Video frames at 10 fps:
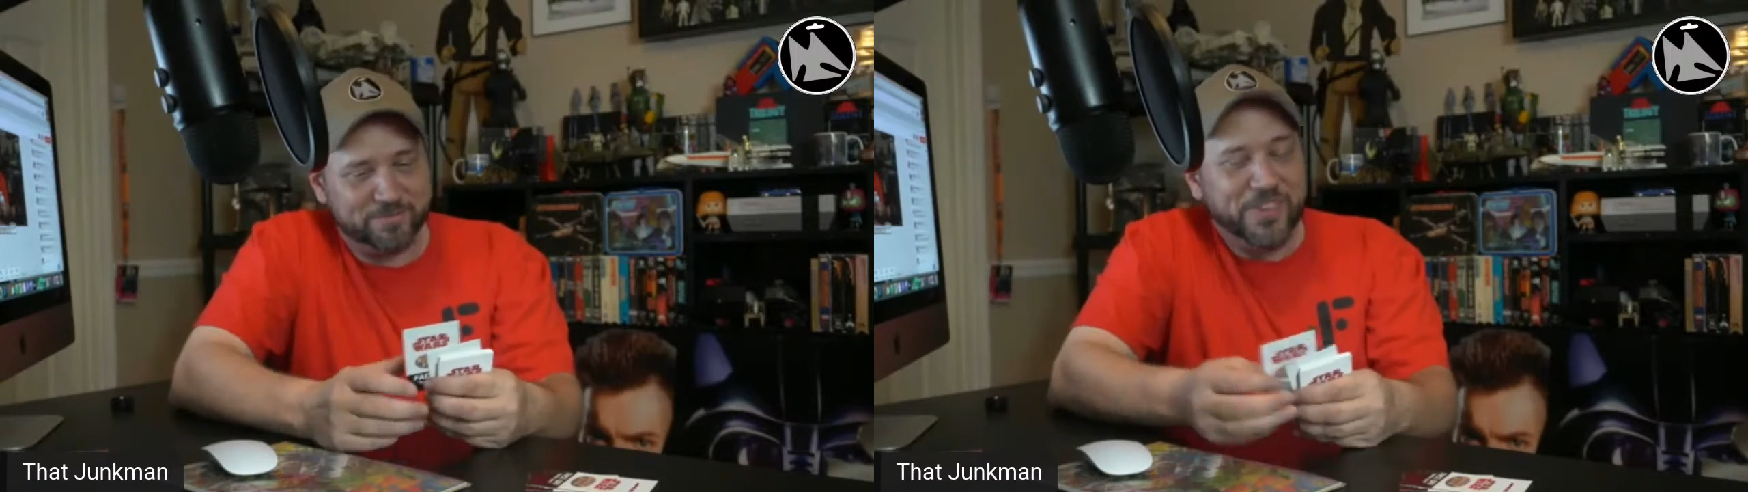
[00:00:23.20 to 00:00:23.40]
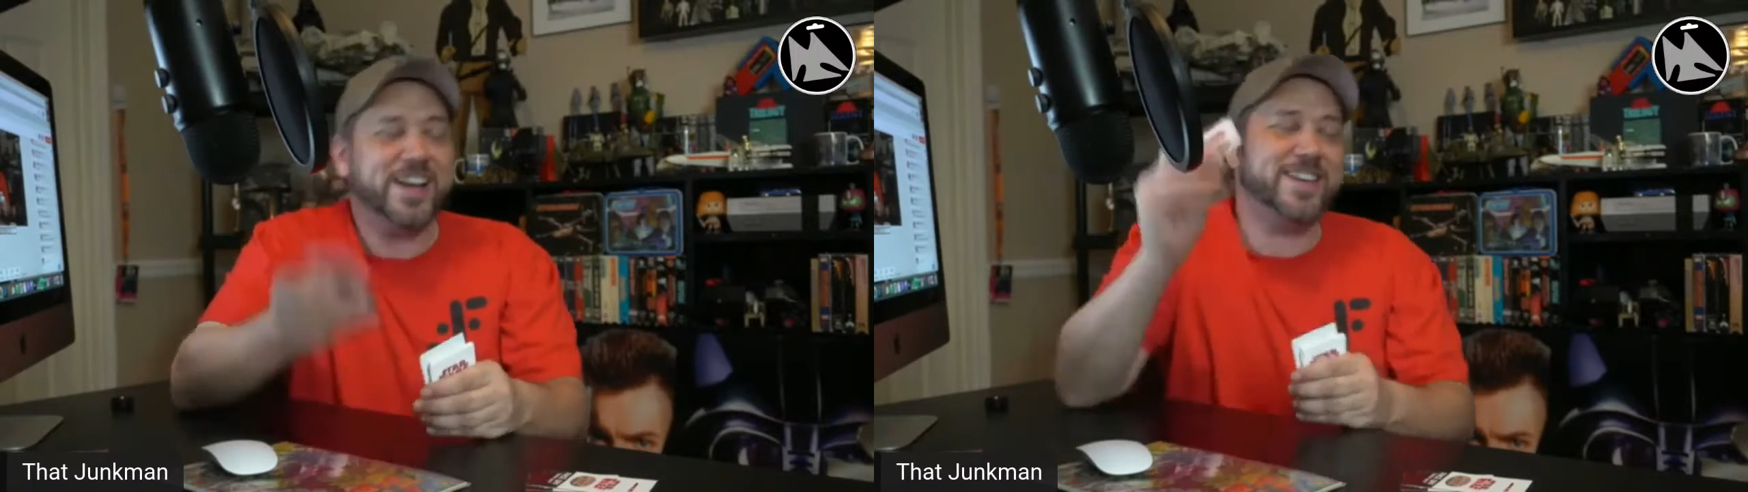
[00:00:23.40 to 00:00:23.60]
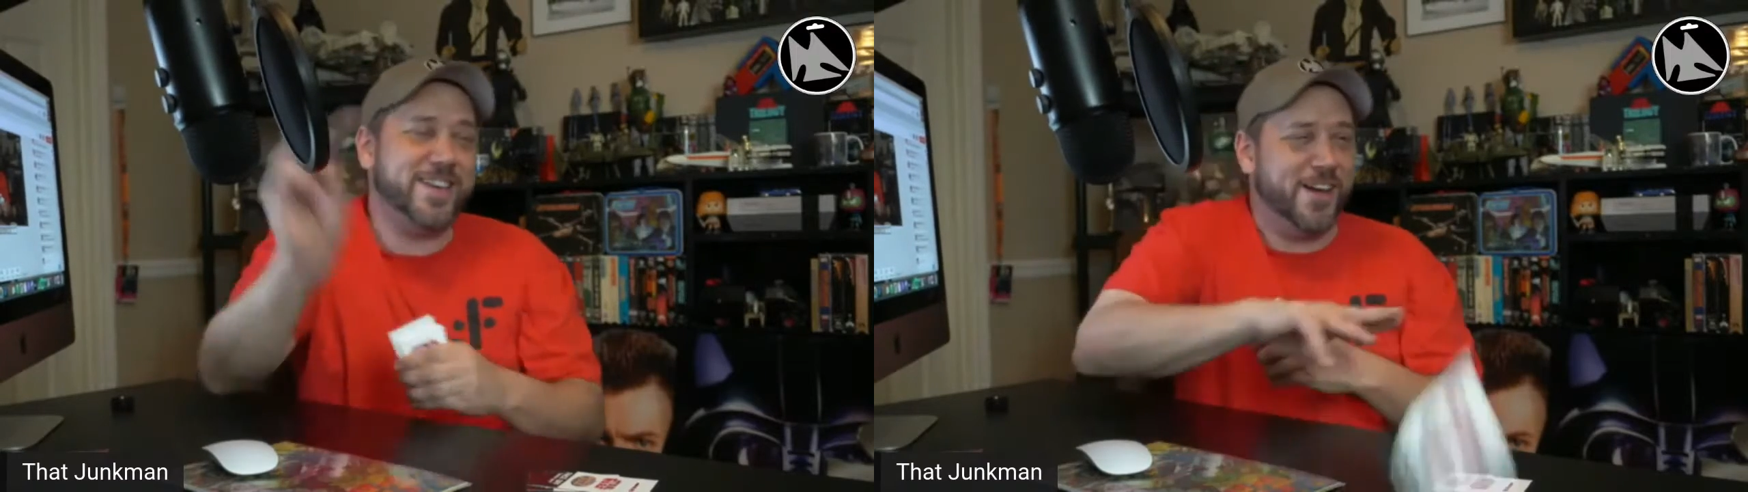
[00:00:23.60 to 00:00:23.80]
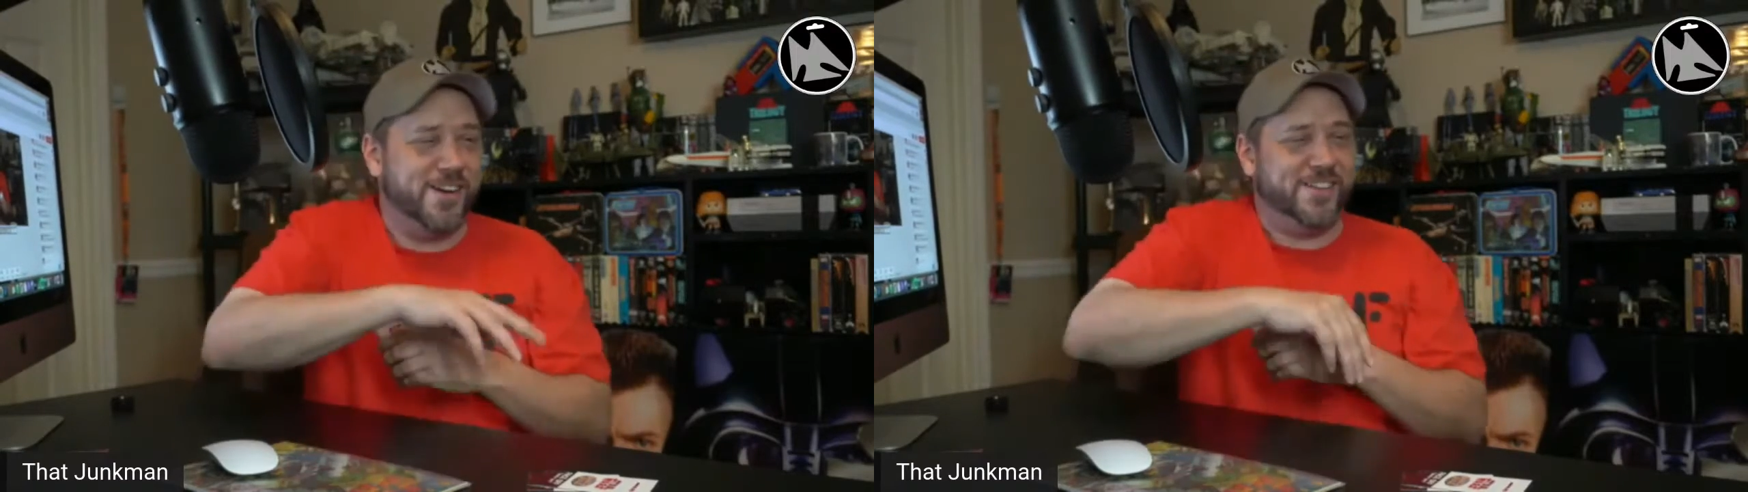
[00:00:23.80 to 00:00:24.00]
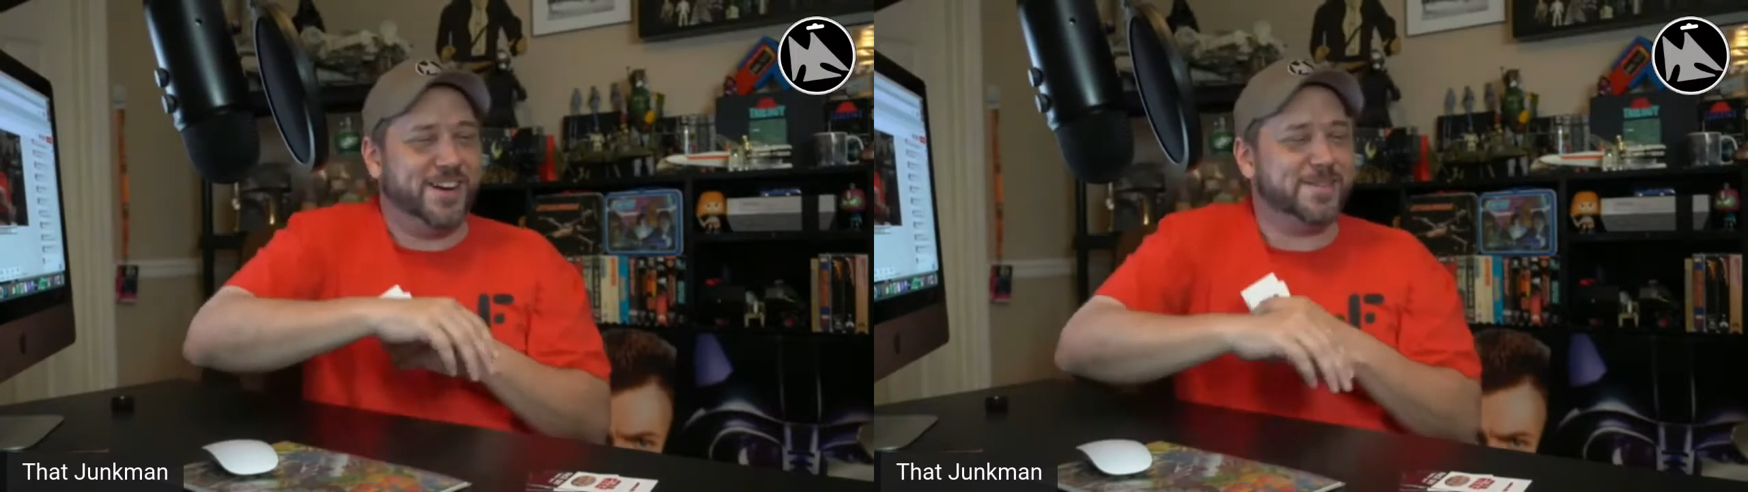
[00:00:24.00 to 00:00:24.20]
Fuck you,
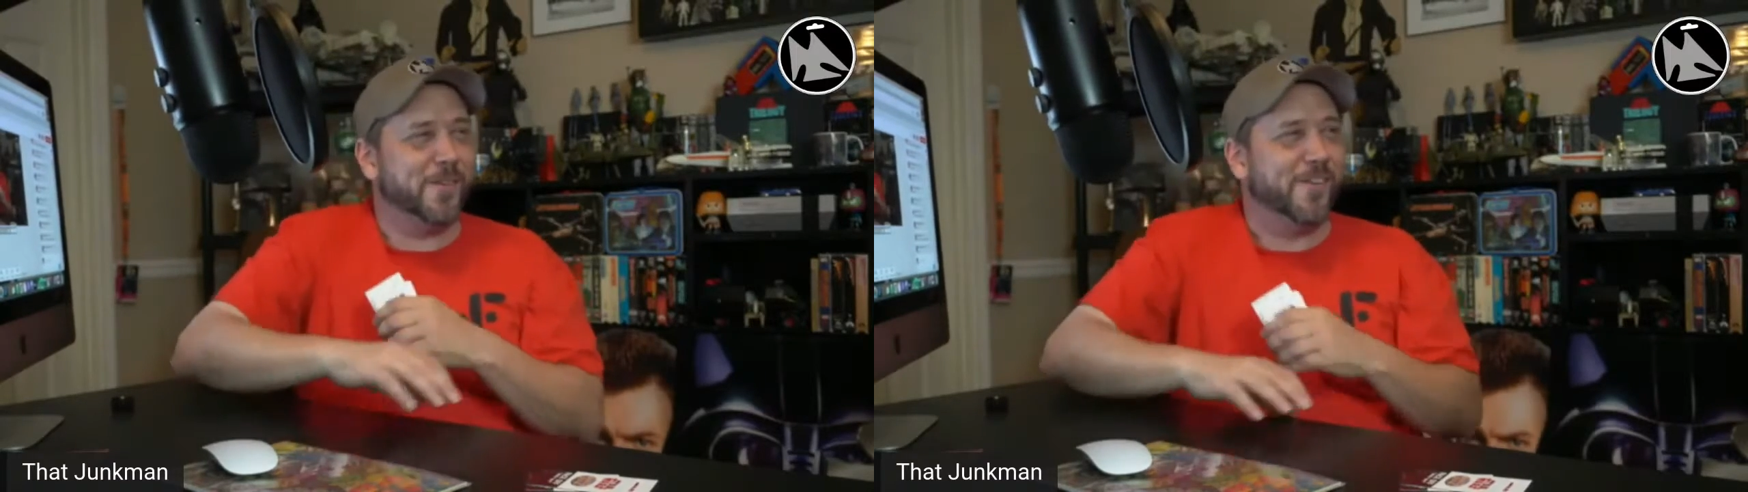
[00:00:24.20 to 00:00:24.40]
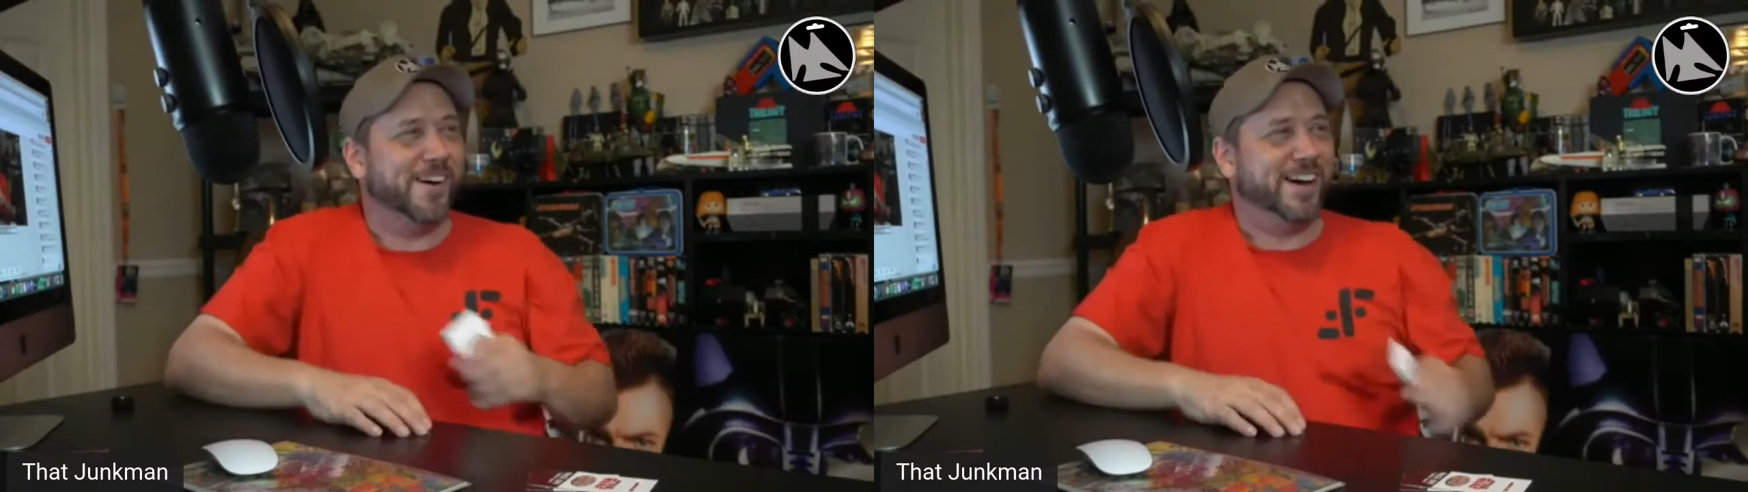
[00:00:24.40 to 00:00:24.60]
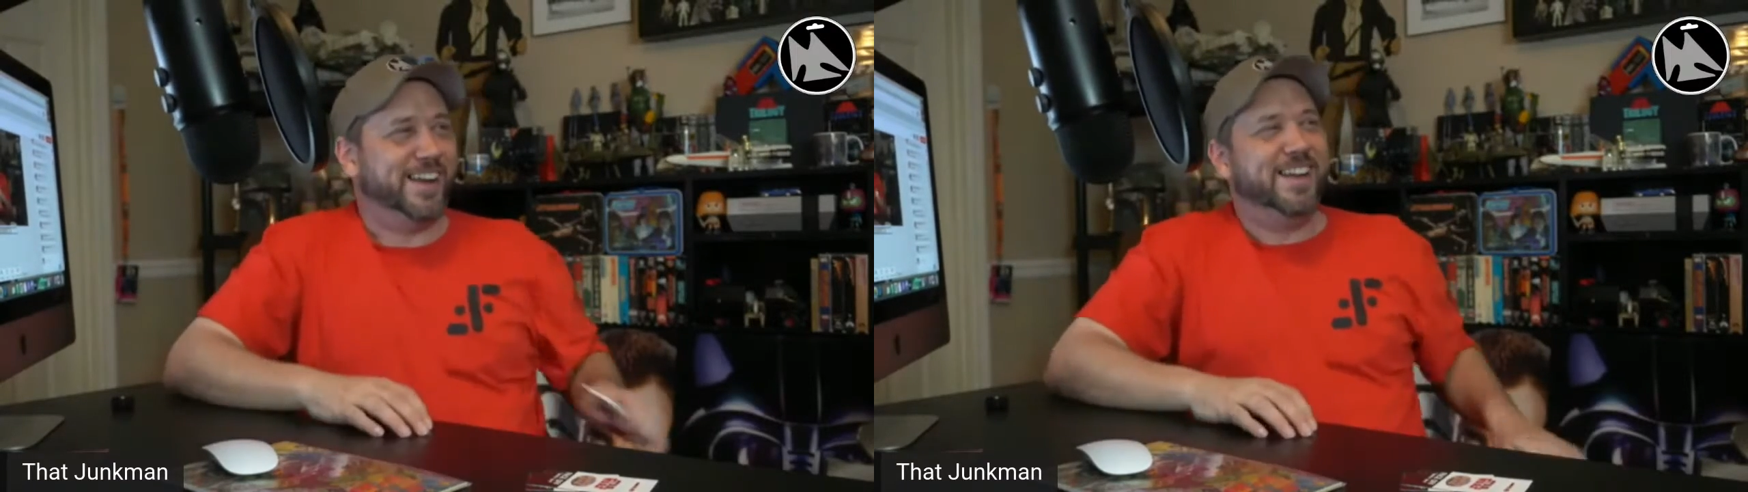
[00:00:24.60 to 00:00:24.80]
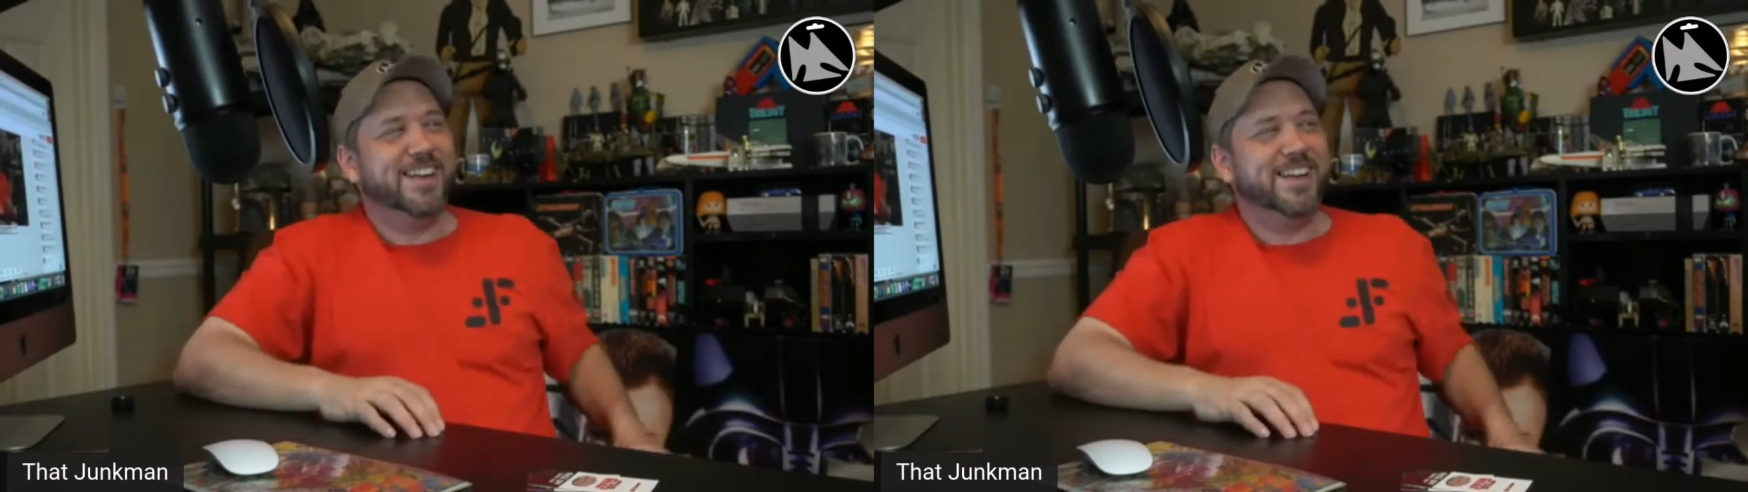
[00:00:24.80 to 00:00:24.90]
number one.